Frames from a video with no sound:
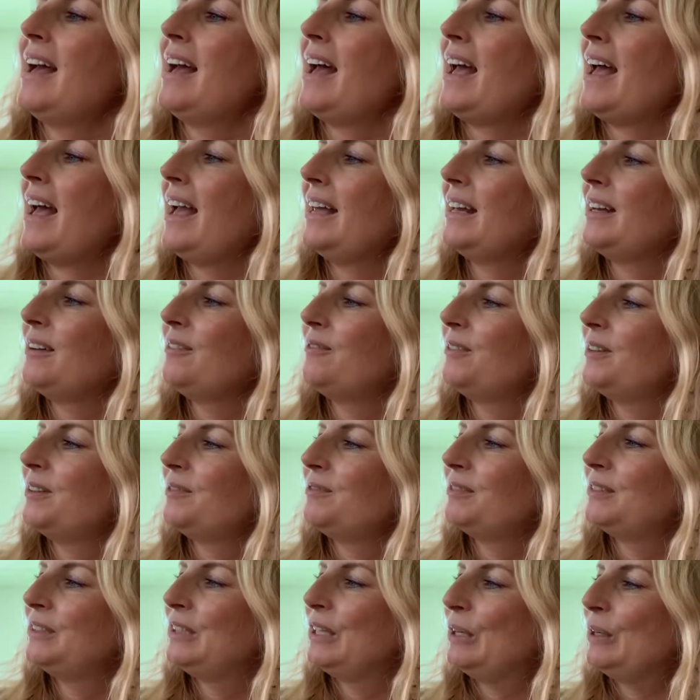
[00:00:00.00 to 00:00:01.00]
And
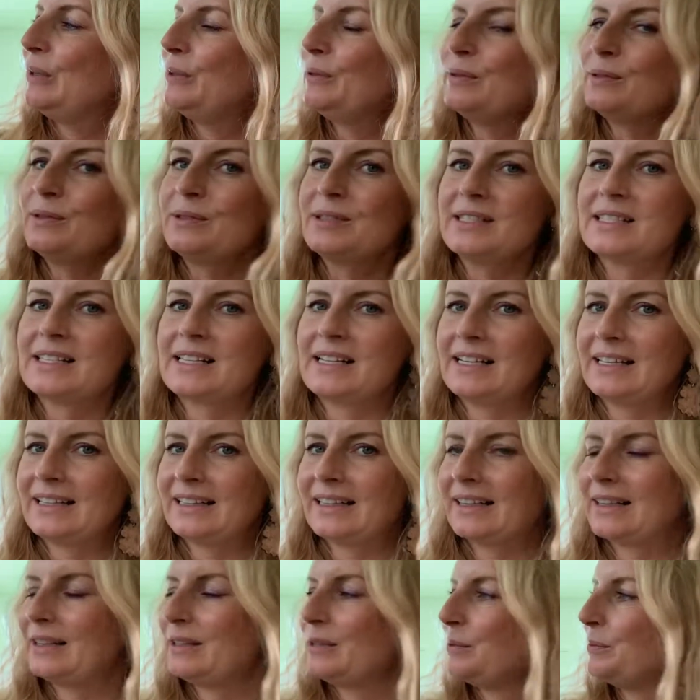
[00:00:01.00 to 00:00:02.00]
with those
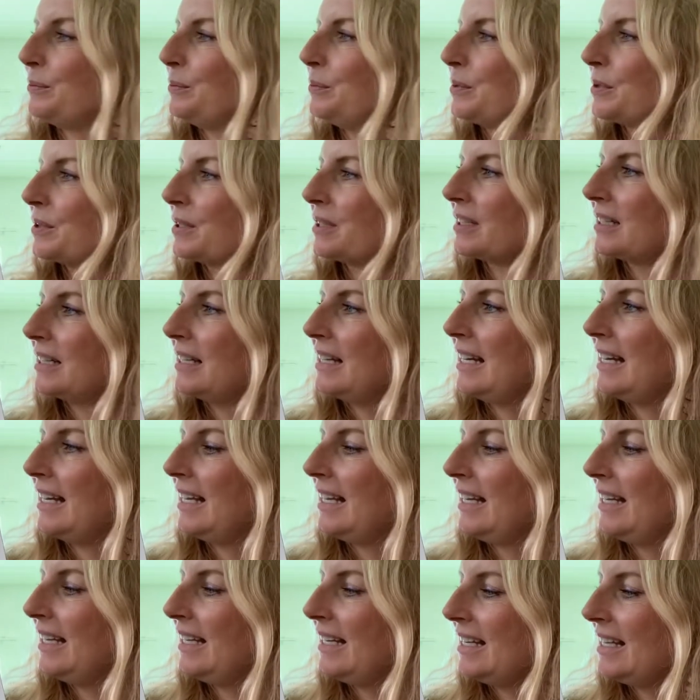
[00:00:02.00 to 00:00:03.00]
little
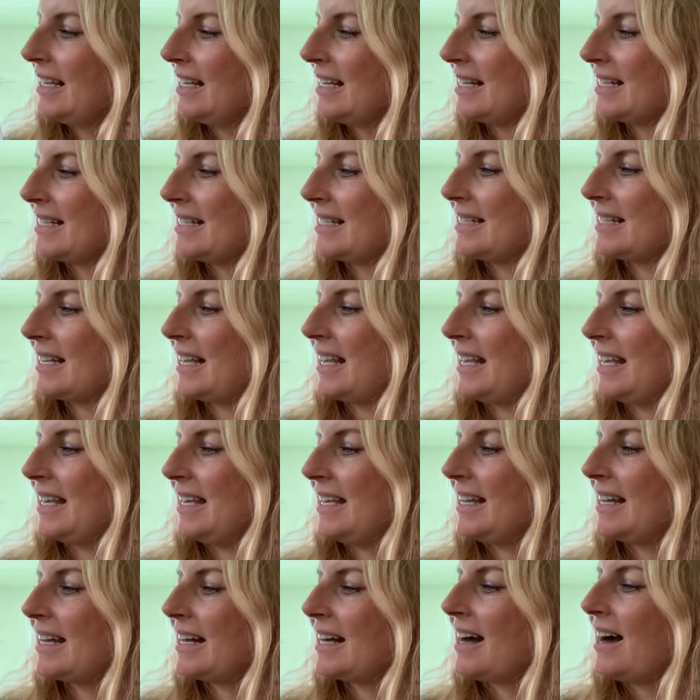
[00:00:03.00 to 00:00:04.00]
wordlings,
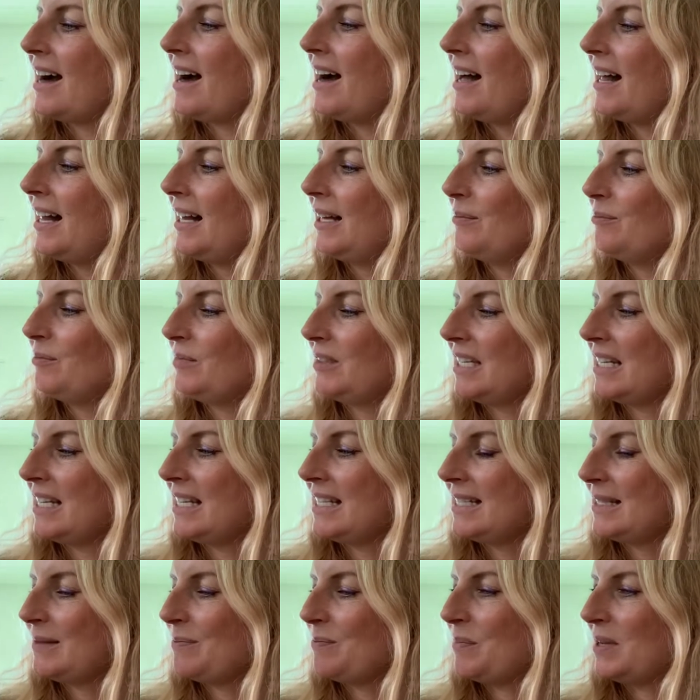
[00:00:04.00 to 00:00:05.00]
he calmed
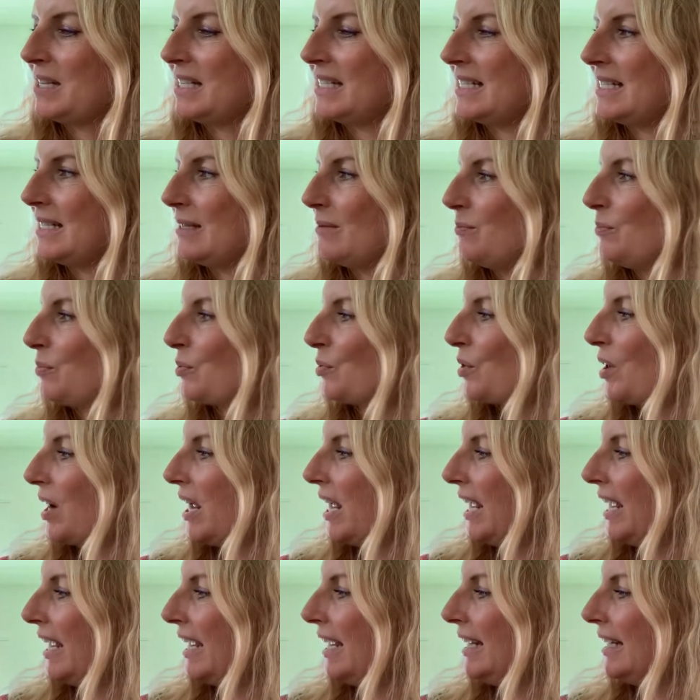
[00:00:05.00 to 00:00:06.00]
his busy
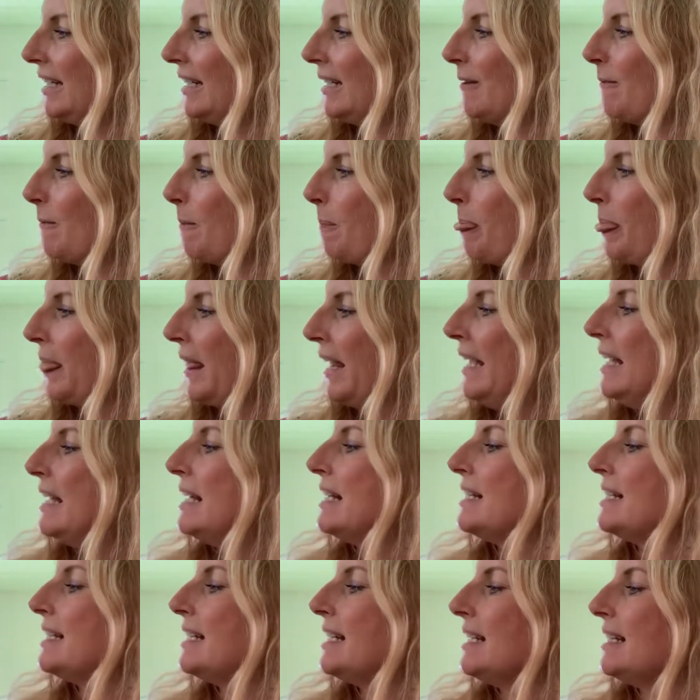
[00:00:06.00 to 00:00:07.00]
brain.
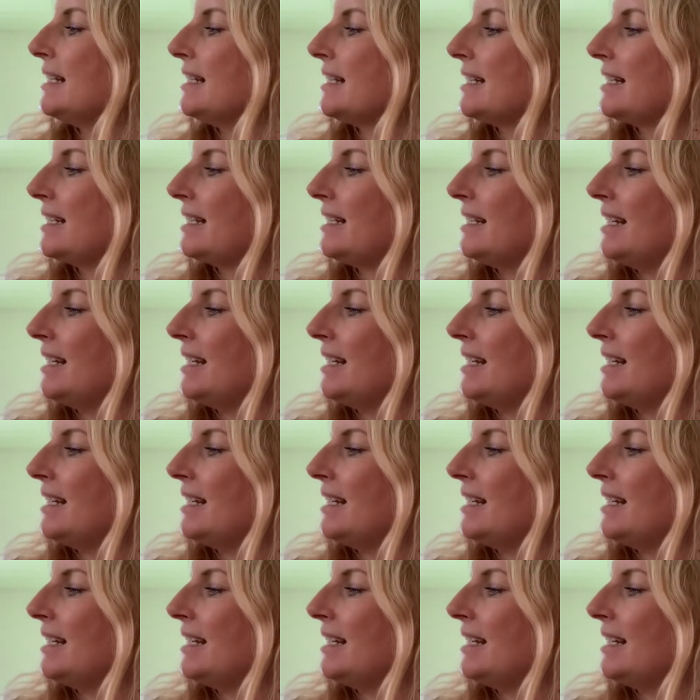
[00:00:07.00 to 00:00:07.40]
Since